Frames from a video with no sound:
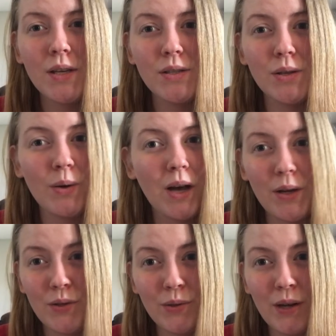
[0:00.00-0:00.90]
So I
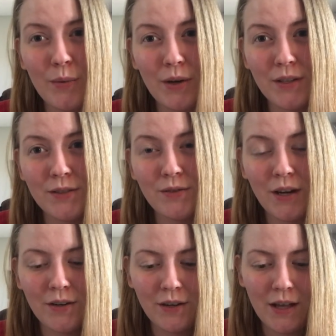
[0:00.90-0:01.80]
do not want
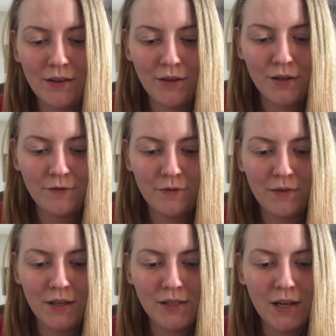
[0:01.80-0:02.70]
300 calories from
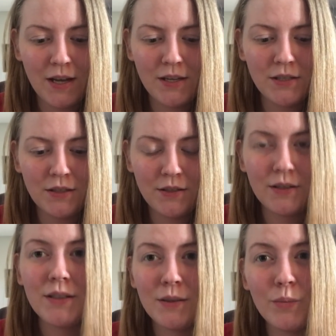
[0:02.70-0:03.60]
a side
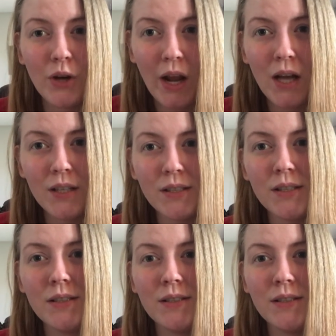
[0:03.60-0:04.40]
product